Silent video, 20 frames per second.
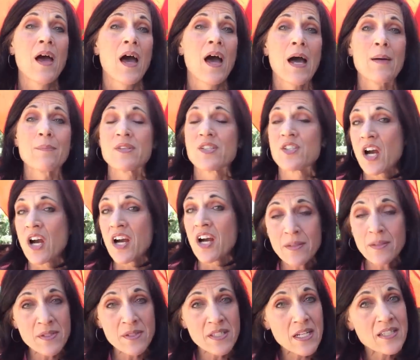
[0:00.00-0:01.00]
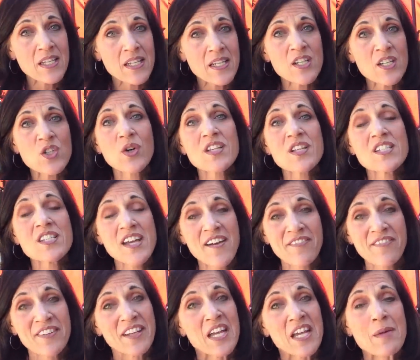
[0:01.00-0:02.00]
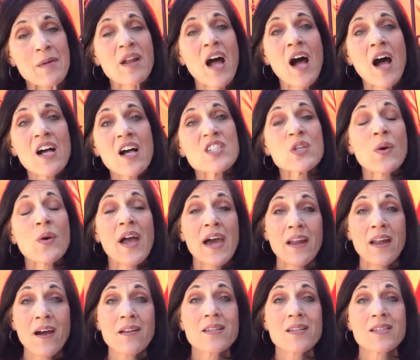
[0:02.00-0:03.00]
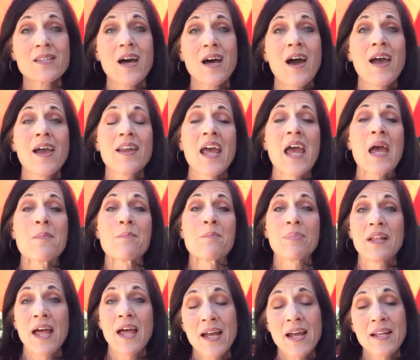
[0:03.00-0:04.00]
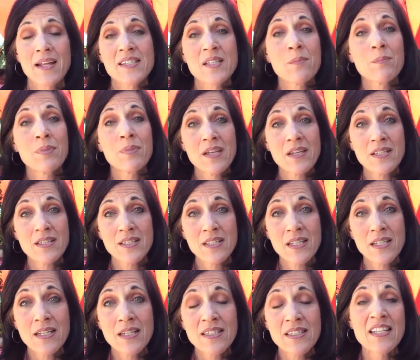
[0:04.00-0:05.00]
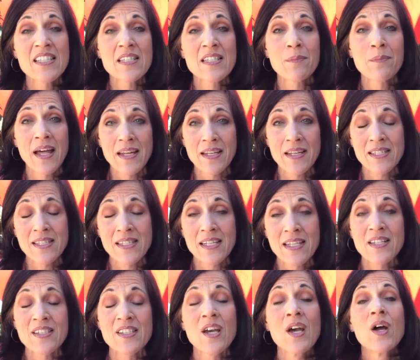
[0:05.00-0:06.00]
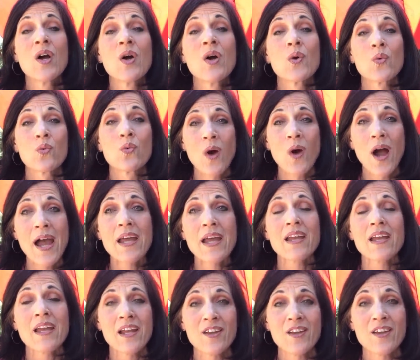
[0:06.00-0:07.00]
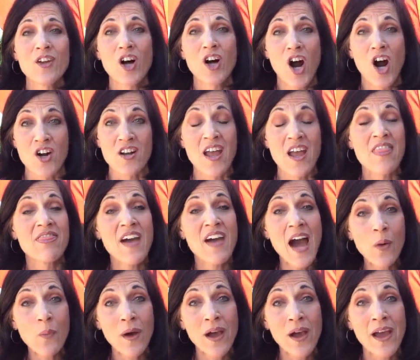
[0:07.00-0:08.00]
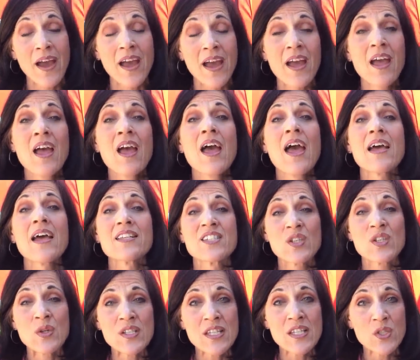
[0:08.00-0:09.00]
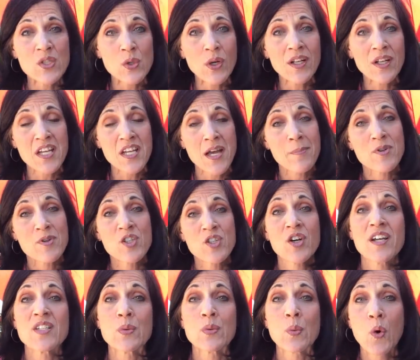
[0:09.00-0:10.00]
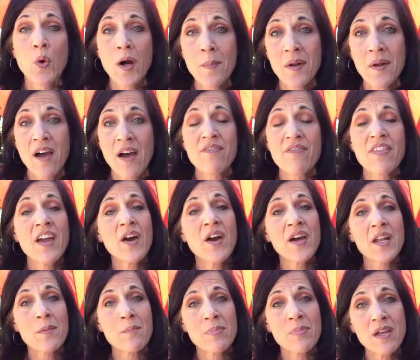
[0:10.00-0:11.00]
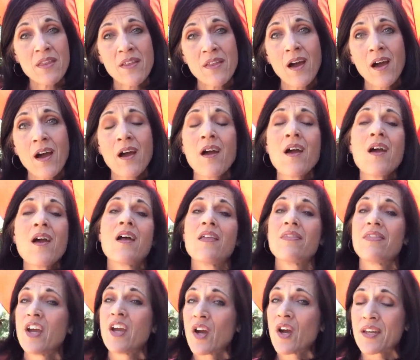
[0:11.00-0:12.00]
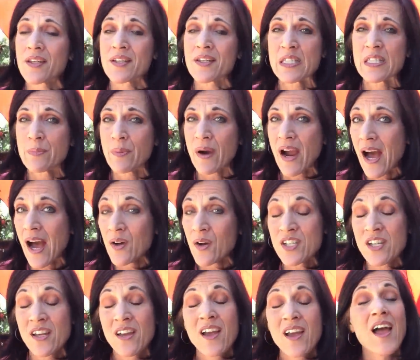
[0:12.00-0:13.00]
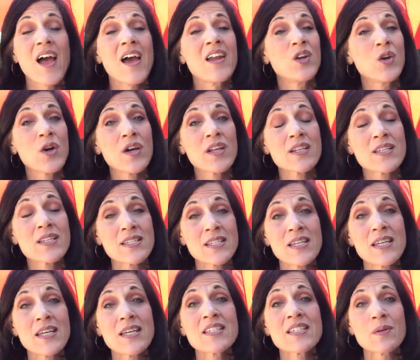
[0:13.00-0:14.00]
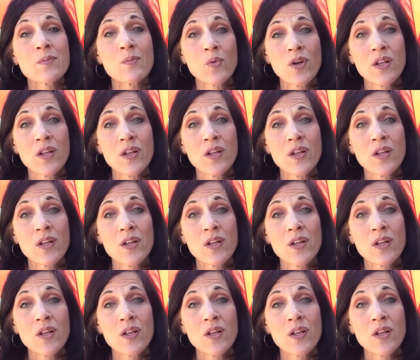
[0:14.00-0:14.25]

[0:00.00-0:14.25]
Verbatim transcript: um, start some seeds indoors definitely, but also head outside and plant some pea seeds and some lettuce seeds right in your garden. And that way, as soon as the soil temperature is warm enough, they're gonna be there, they're gonna sprout, and you're gonna see some